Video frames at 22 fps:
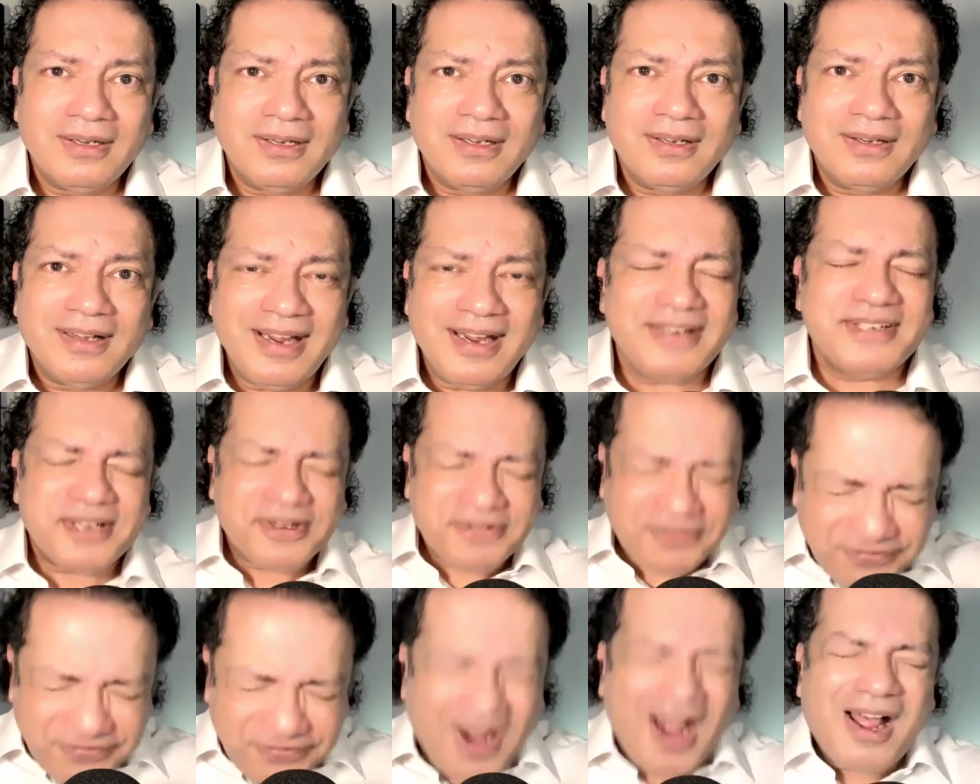He's a
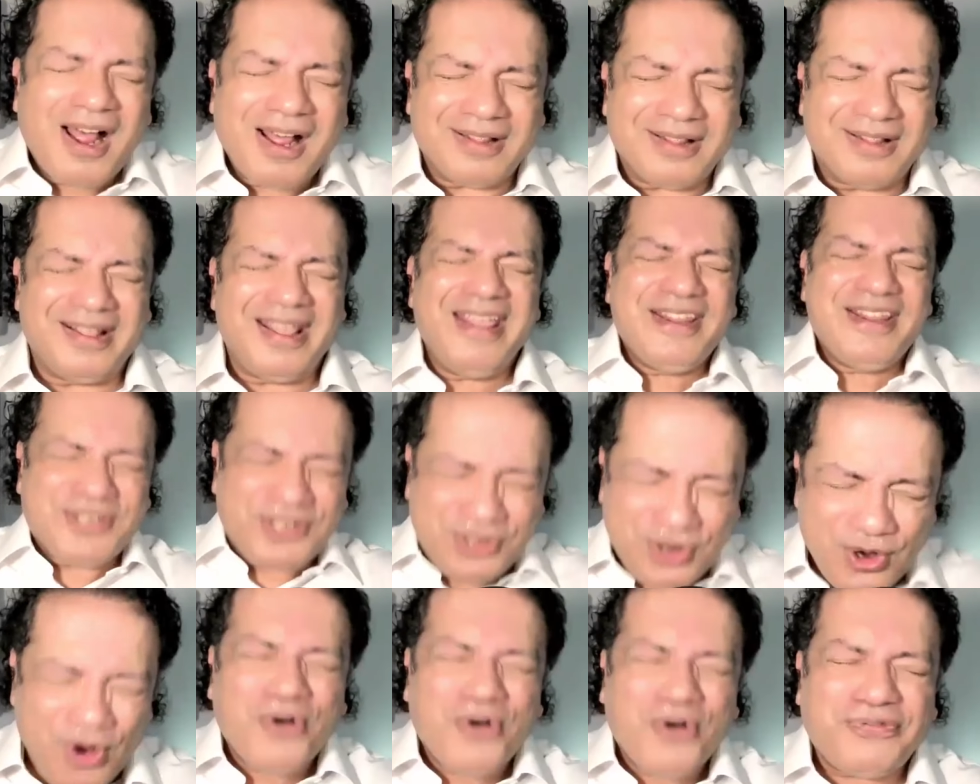father, he's
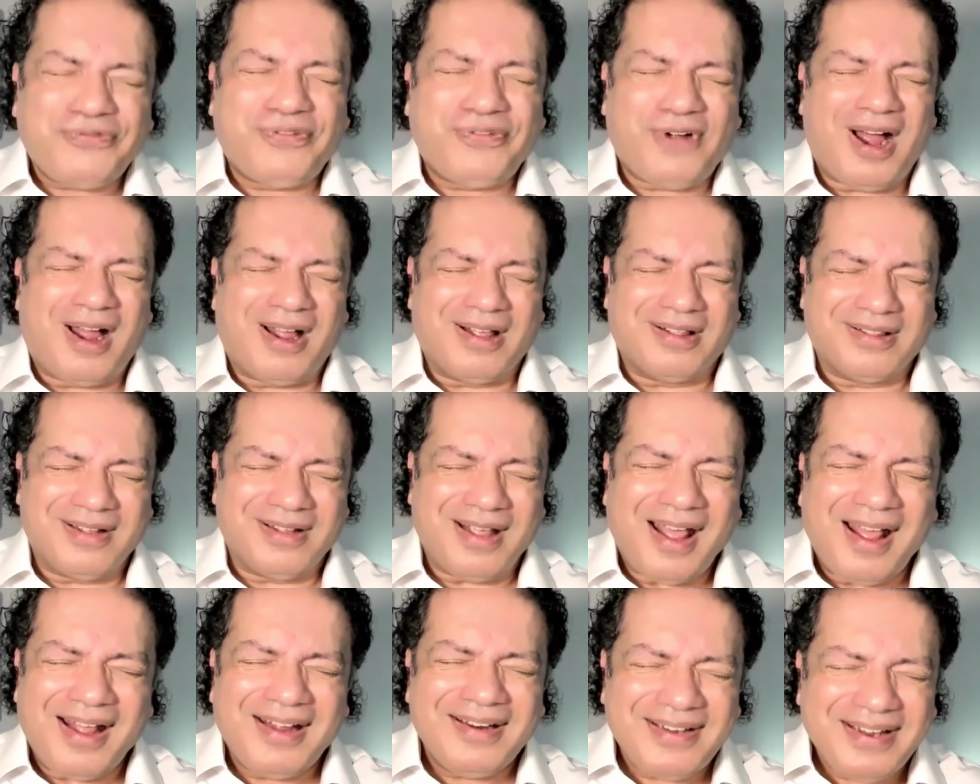your father,
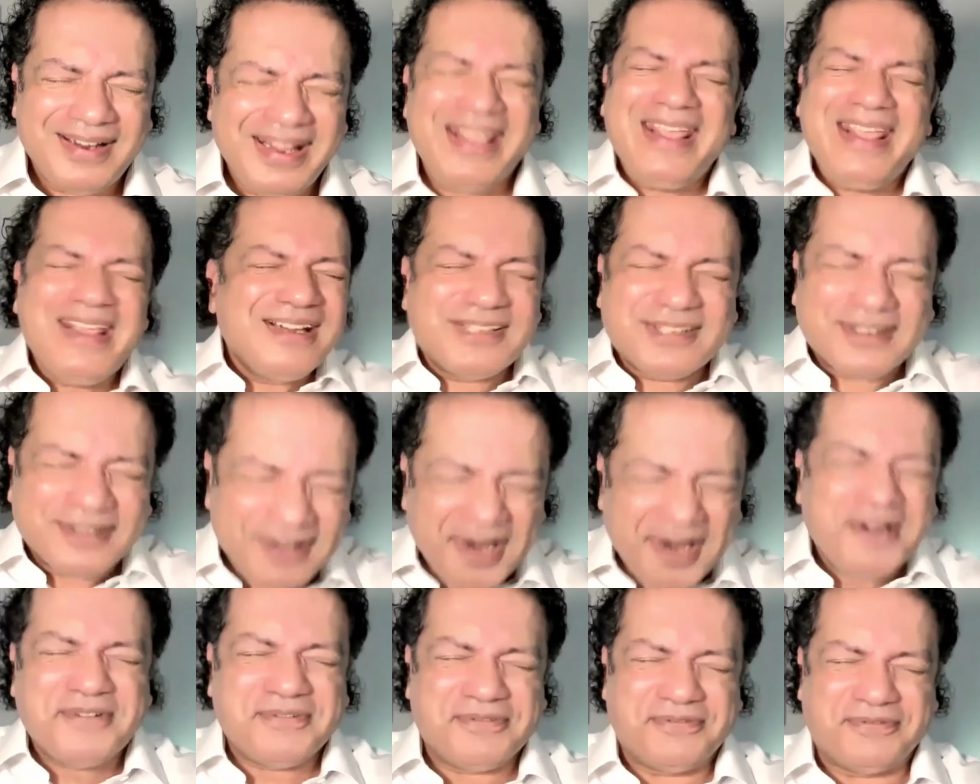and he is
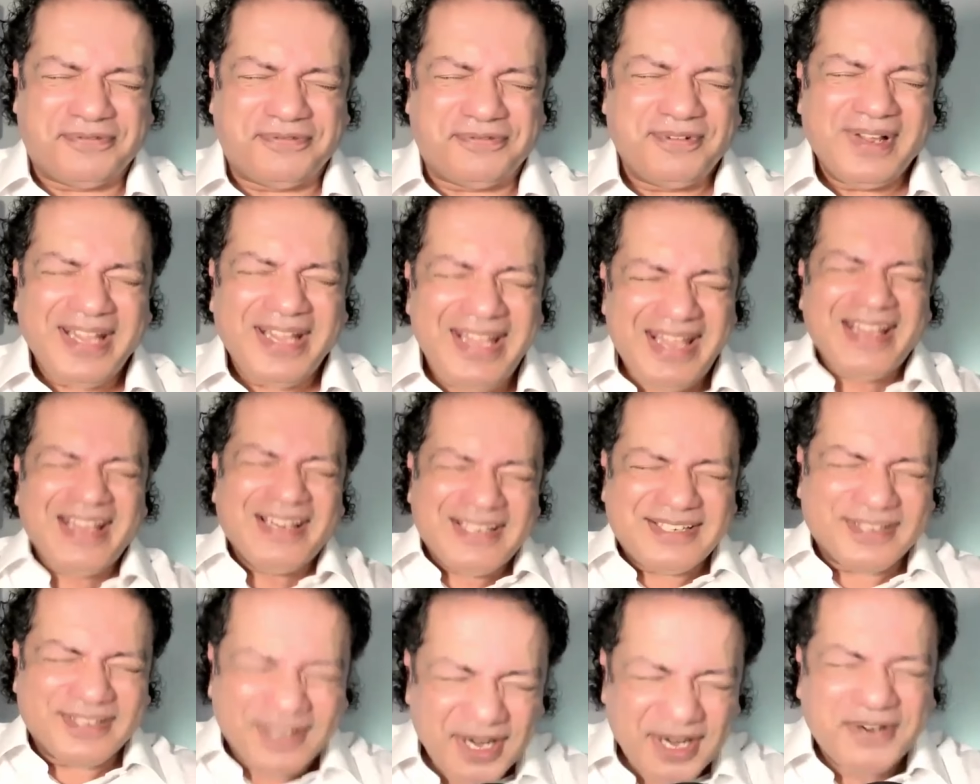love. He
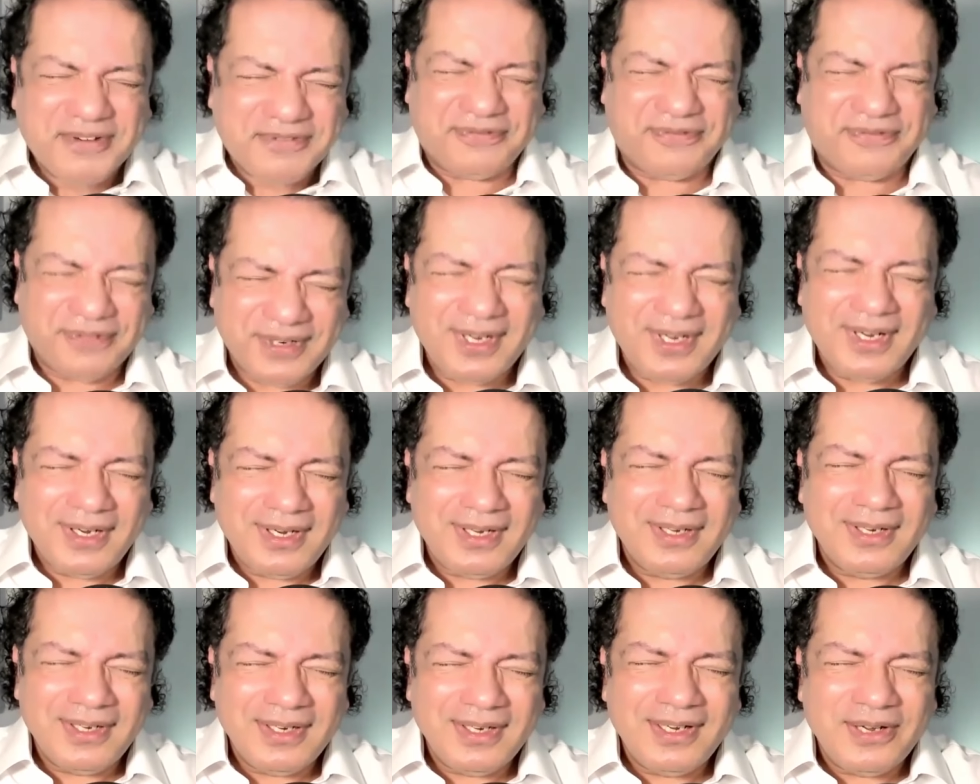is love.
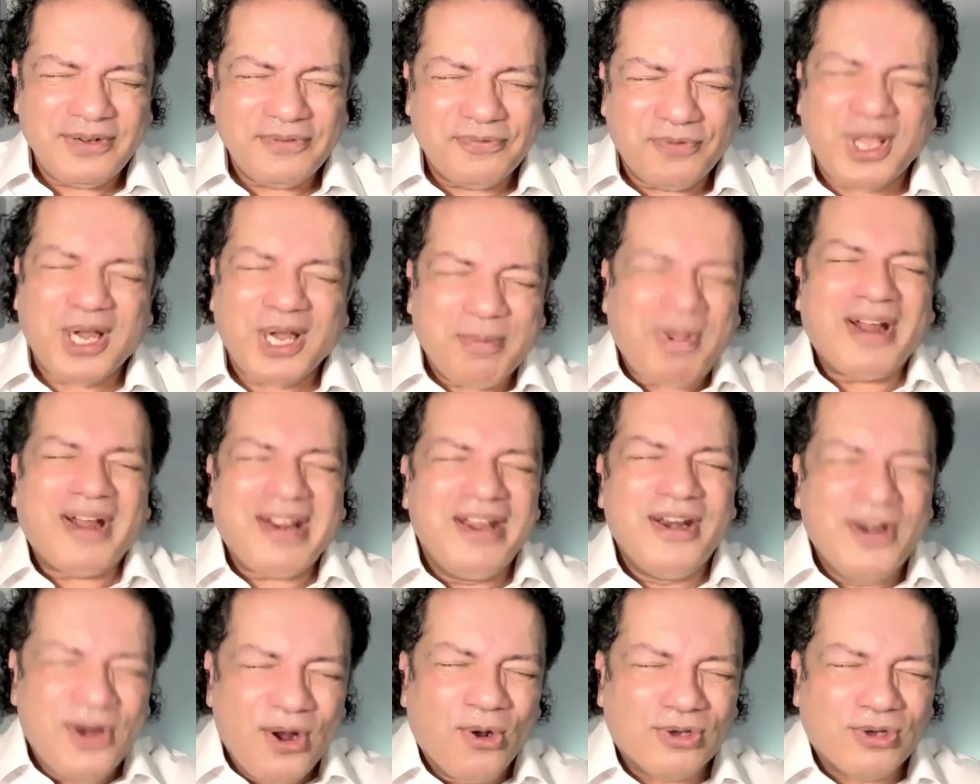Forget about he
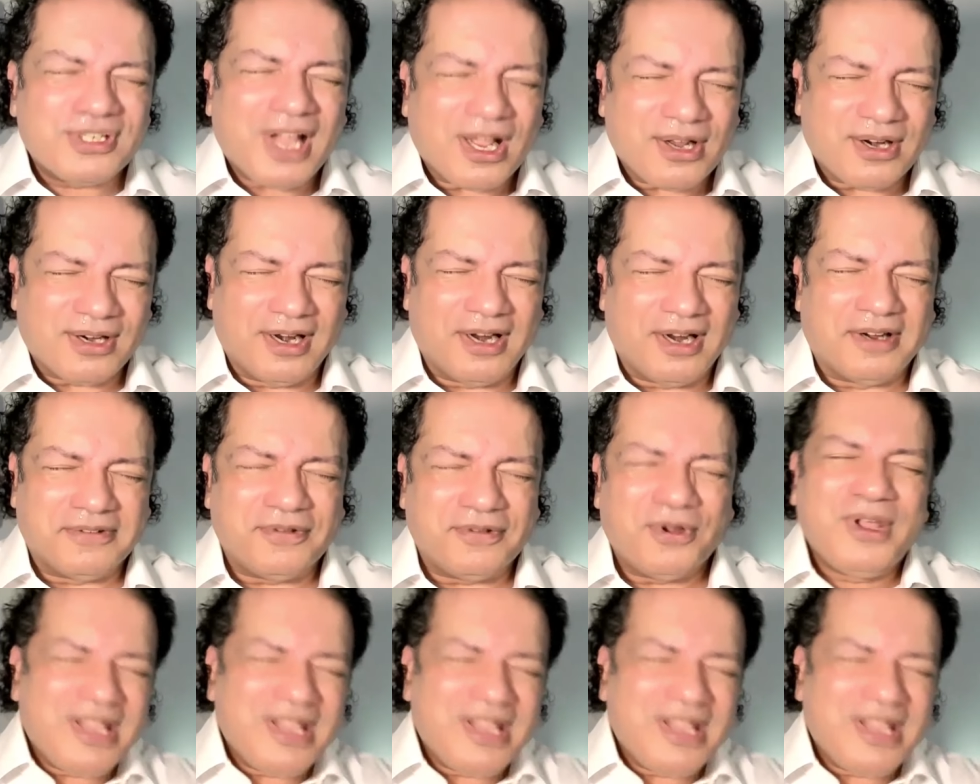knows how to love or he